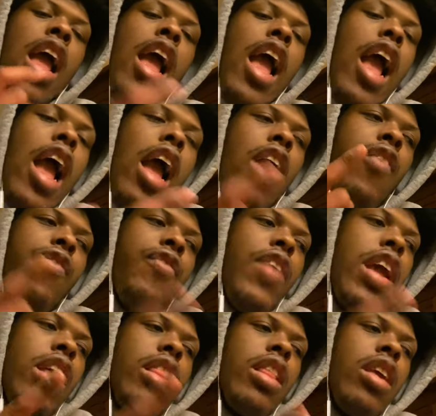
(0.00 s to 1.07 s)
Have
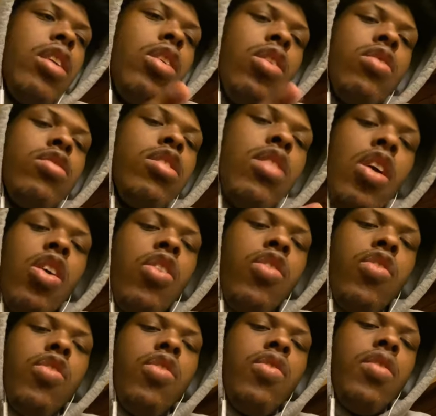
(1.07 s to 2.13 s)
faith in
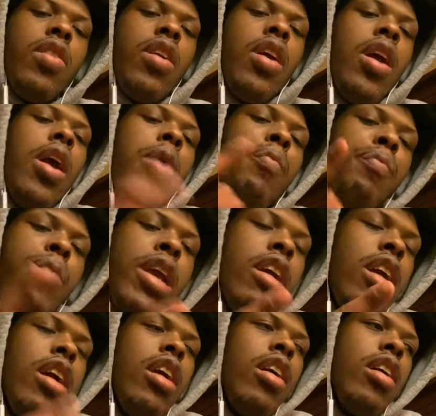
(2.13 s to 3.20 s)
yourself.
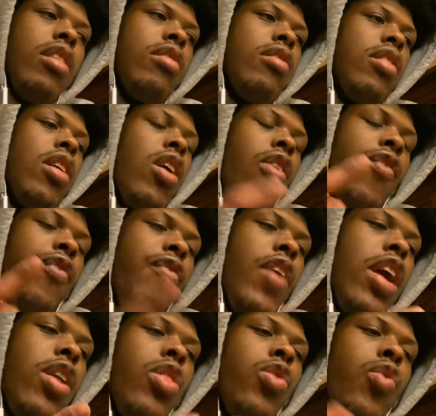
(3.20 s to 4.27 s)
Because
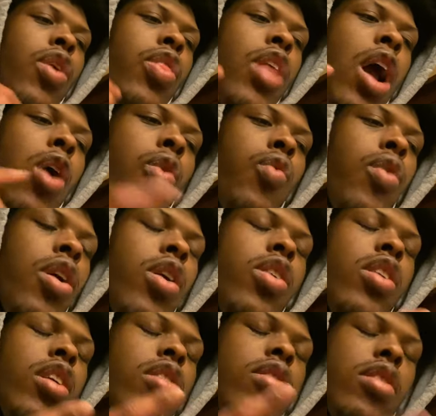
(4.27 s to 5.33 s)
faith without
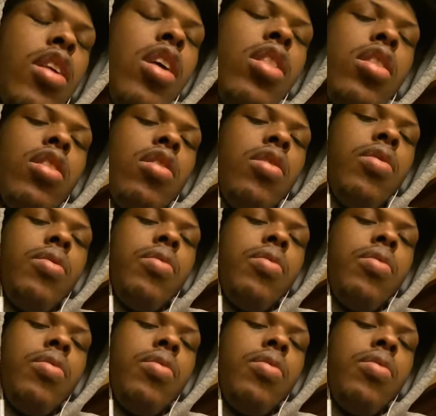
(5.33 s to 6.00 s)
work is nothing.